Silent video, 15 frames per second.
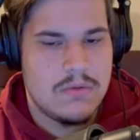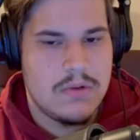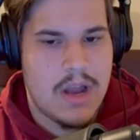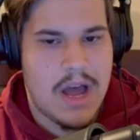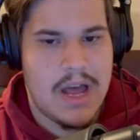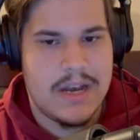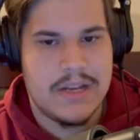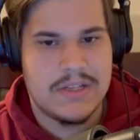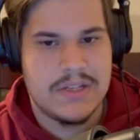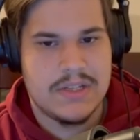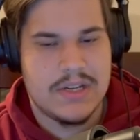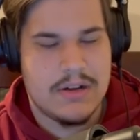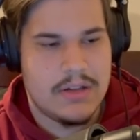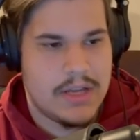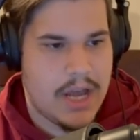not
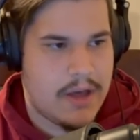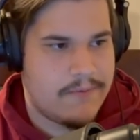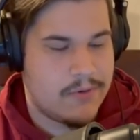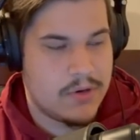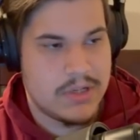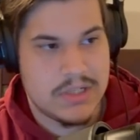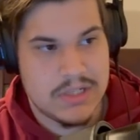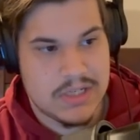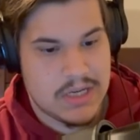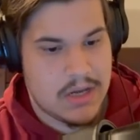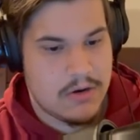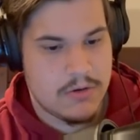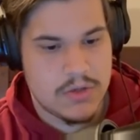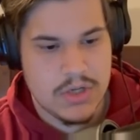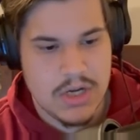necessarily have Varesa's
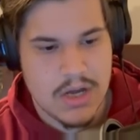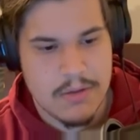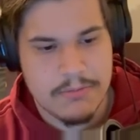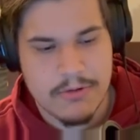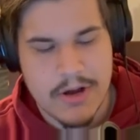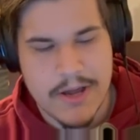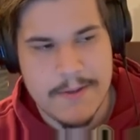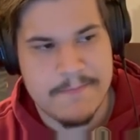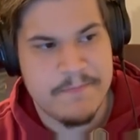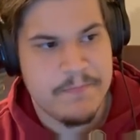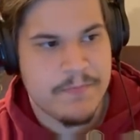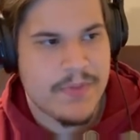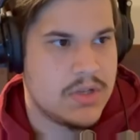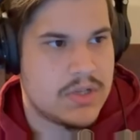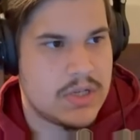energy up, right?
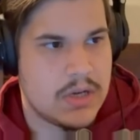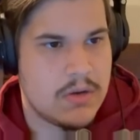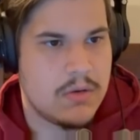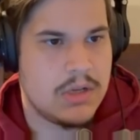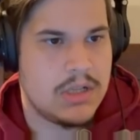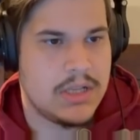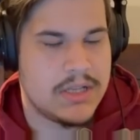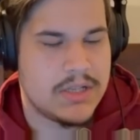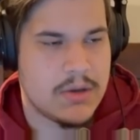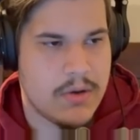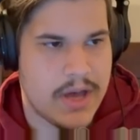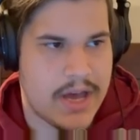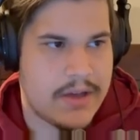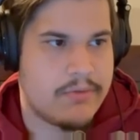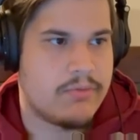So let's go
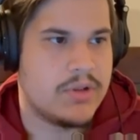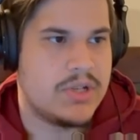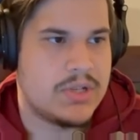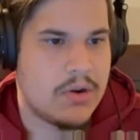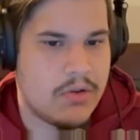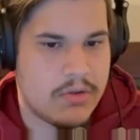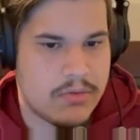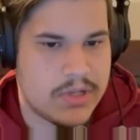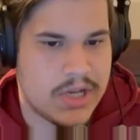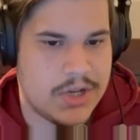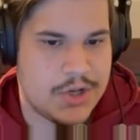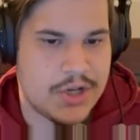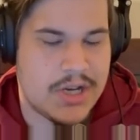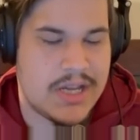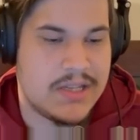ahead, restart the
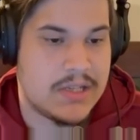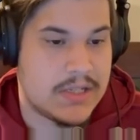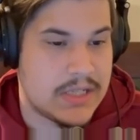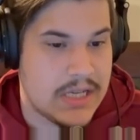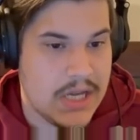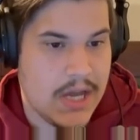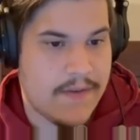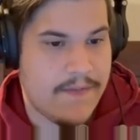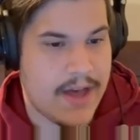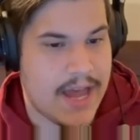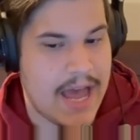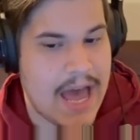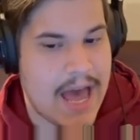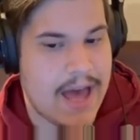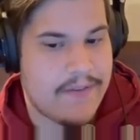rotation, and see if I
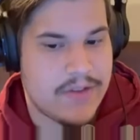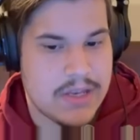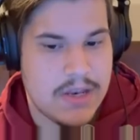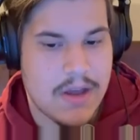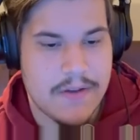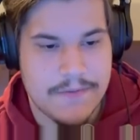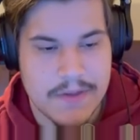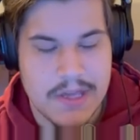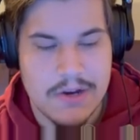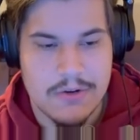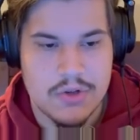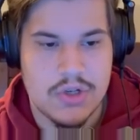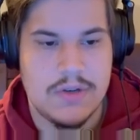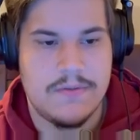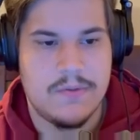have enough
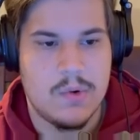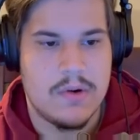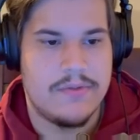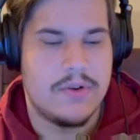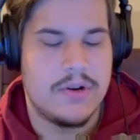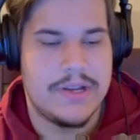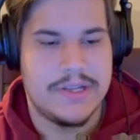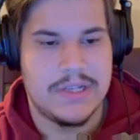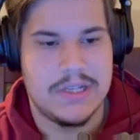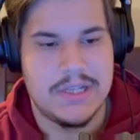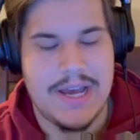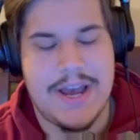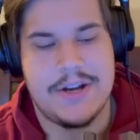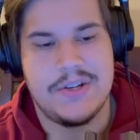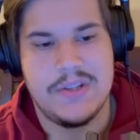energy for Varesa
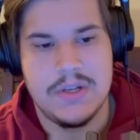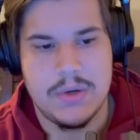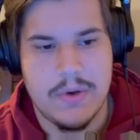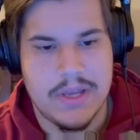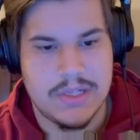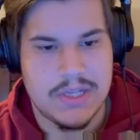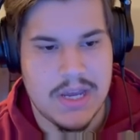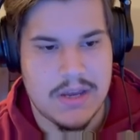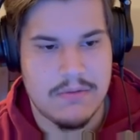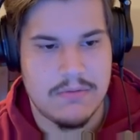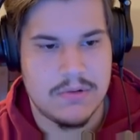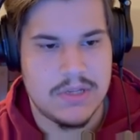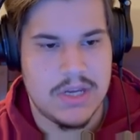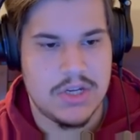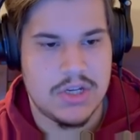to actually do a second
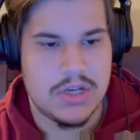rotation